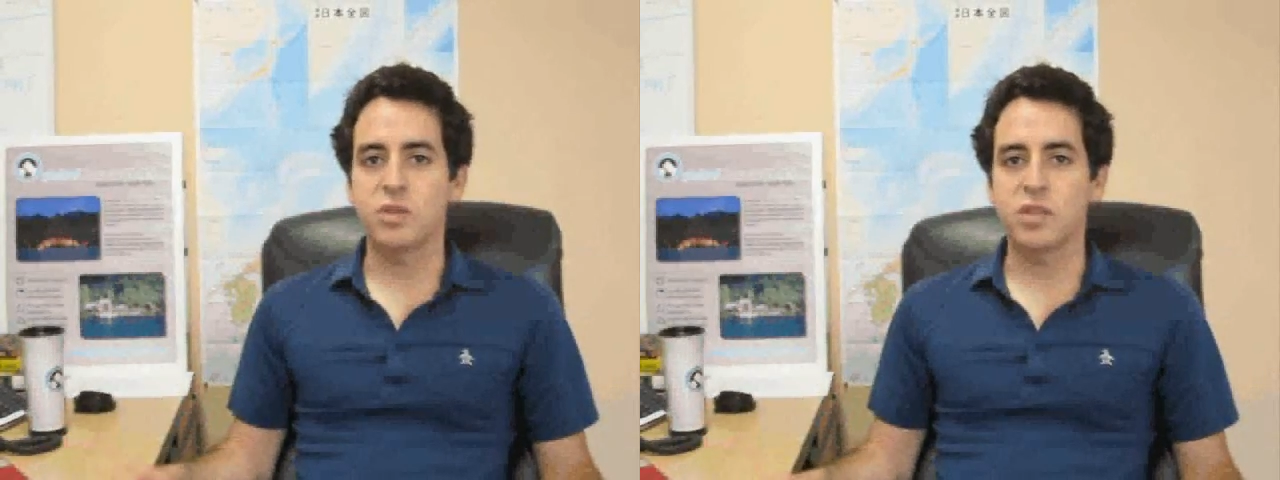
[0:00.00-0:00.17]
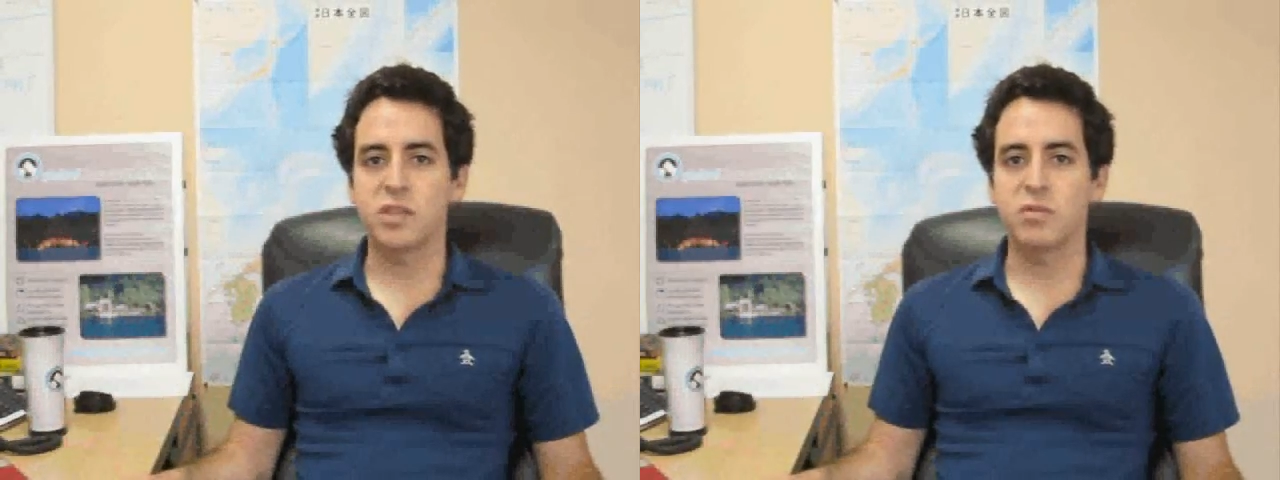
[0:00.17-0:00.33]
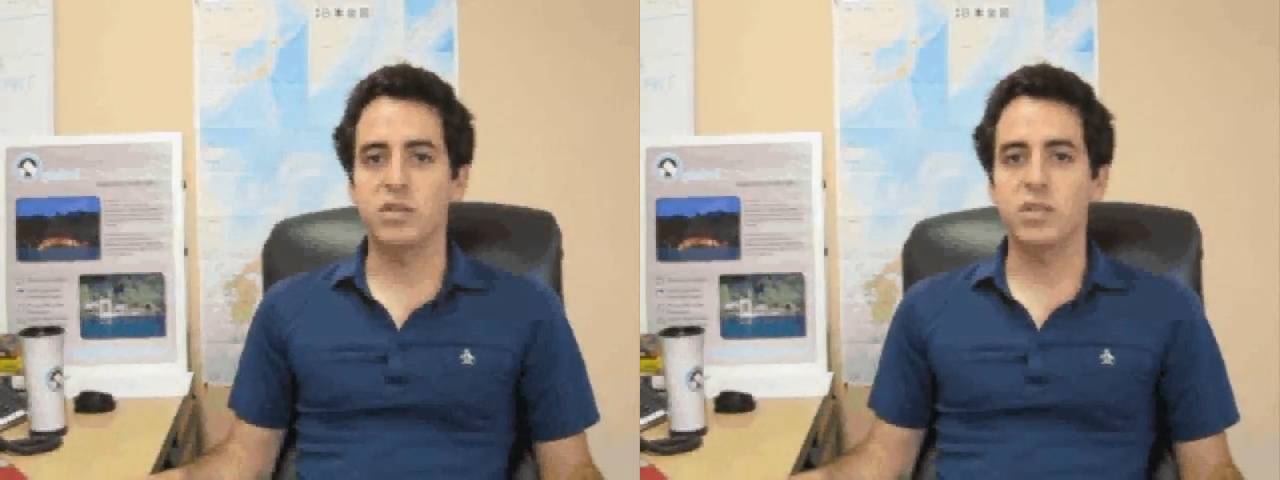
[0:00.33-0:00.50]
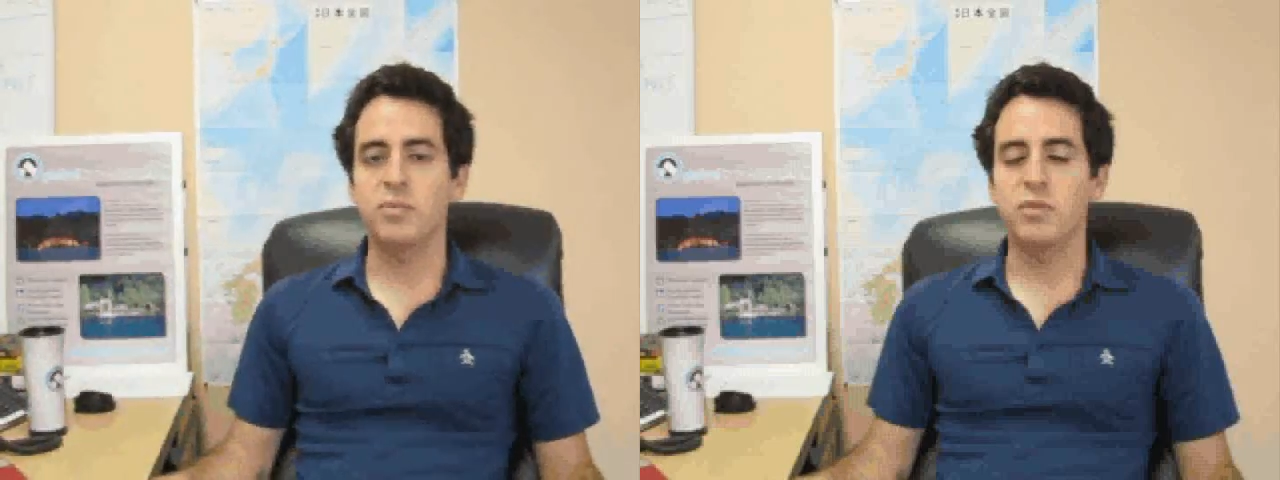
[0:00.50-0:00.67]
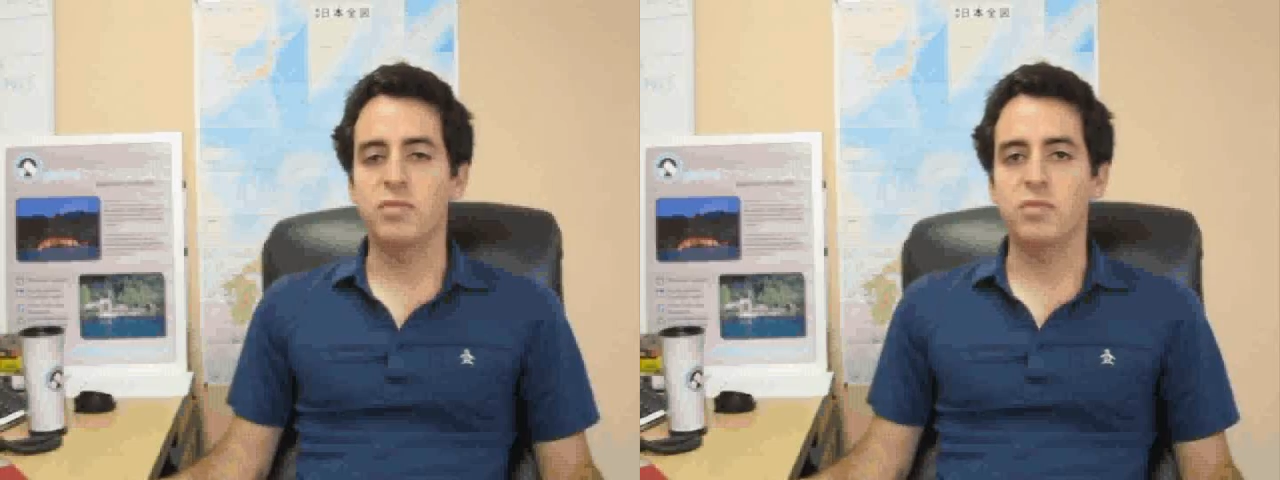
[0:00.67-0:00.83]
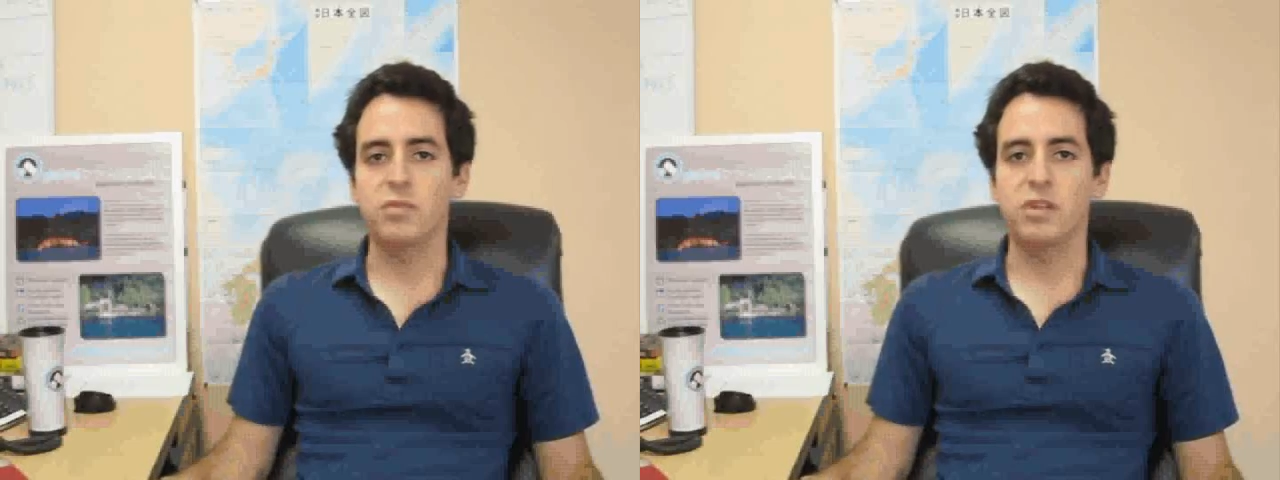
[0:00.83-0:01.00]
really, really
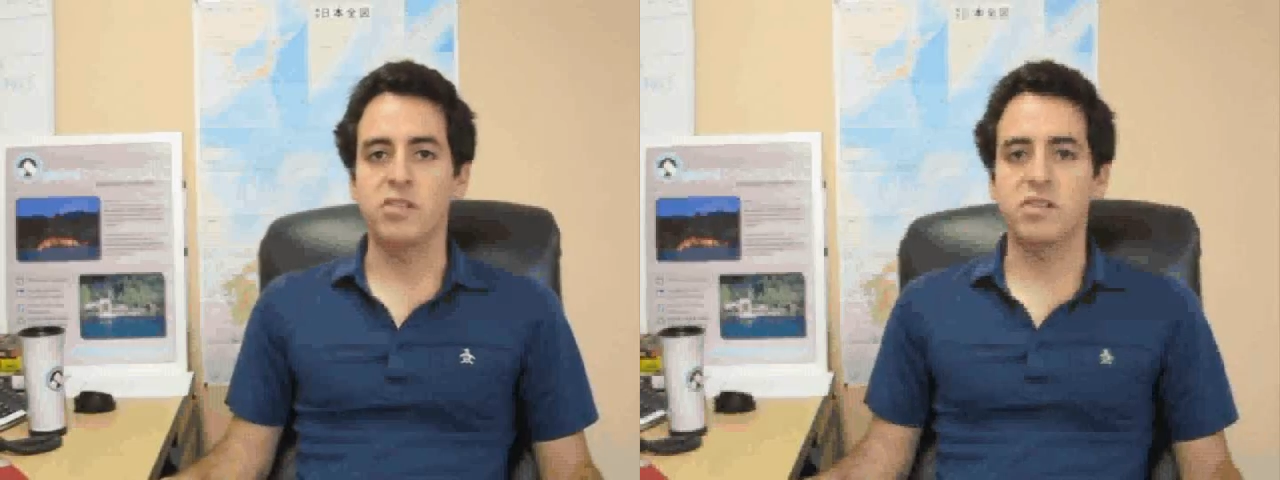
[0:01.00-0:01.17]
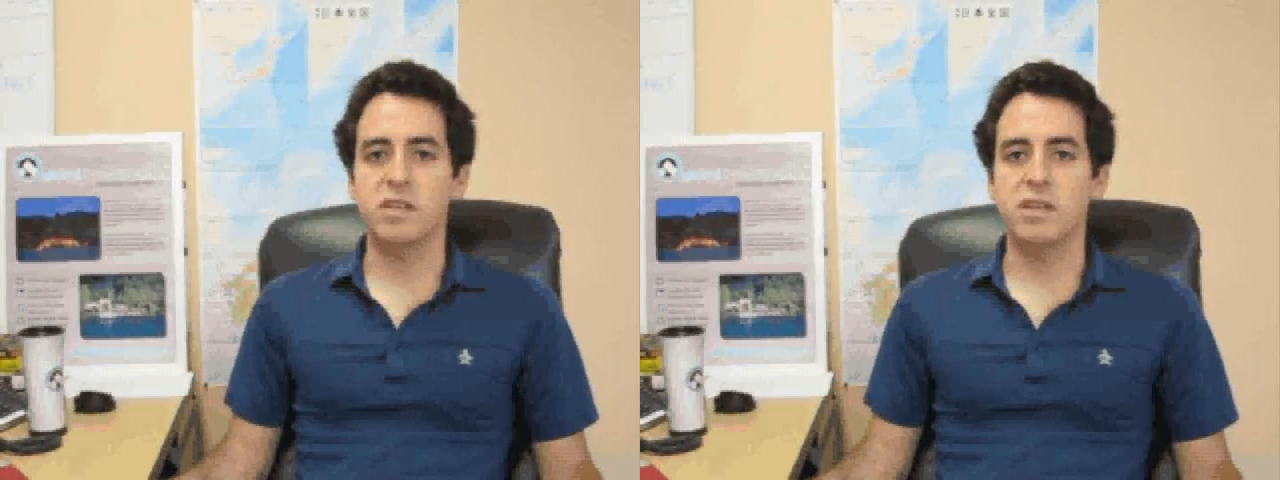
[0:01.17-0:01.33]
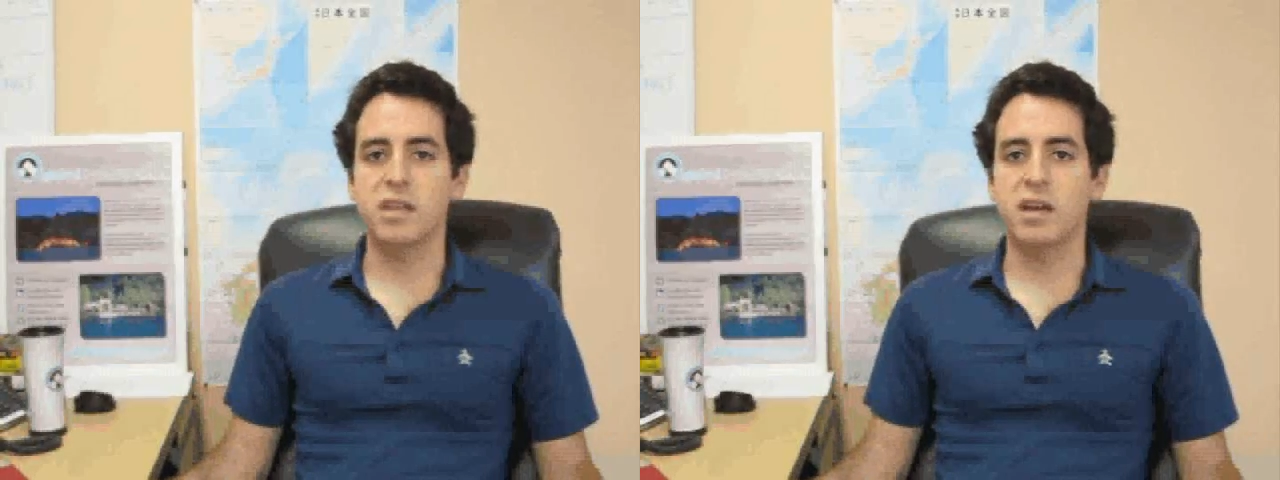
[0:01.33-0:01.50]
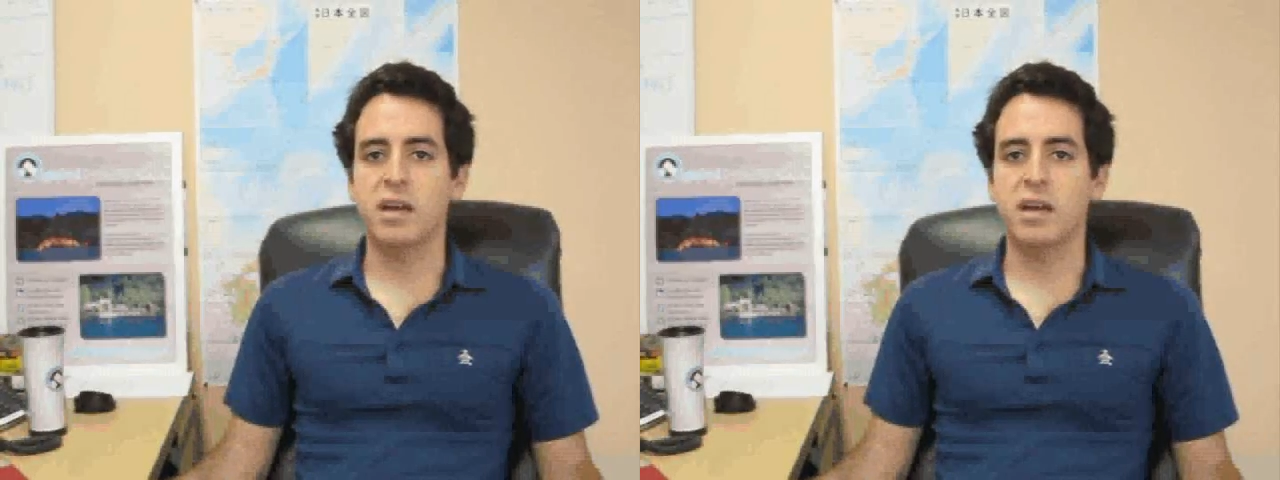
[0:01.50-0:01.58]
beautiful region,